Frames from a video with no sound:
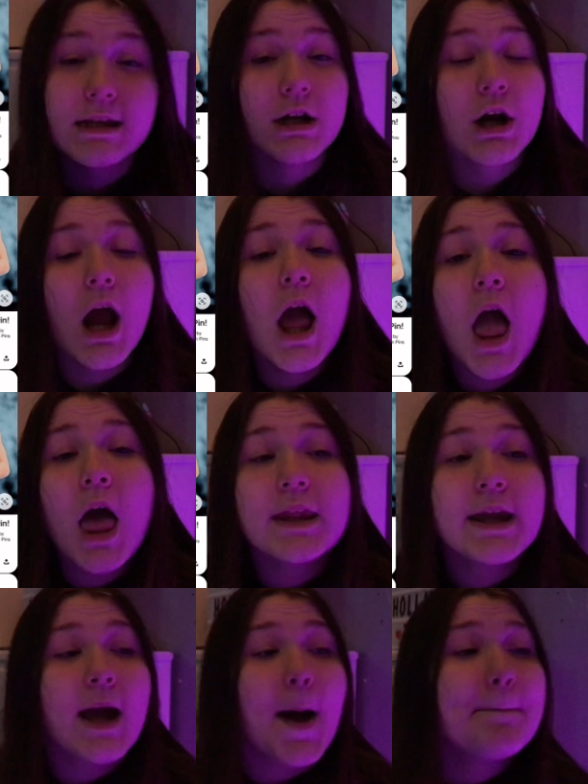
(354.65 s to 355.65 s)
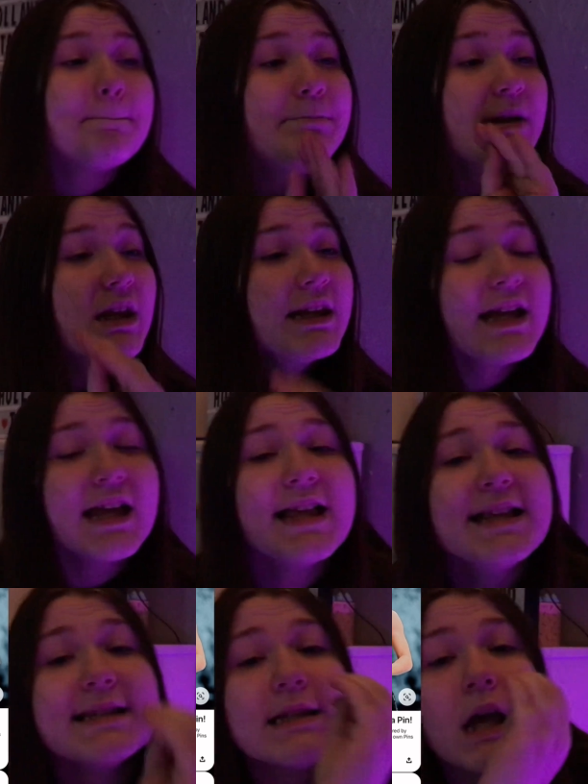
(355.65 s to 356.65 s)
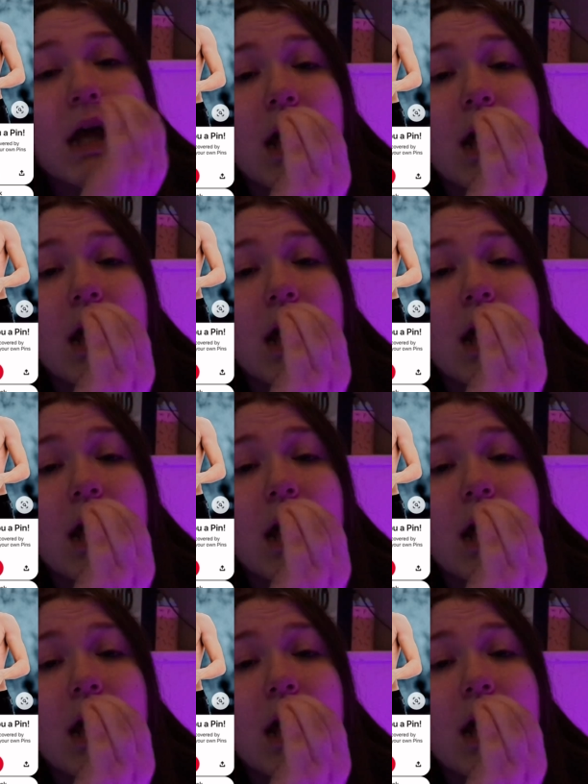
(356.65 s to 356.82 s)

in here. Like billions,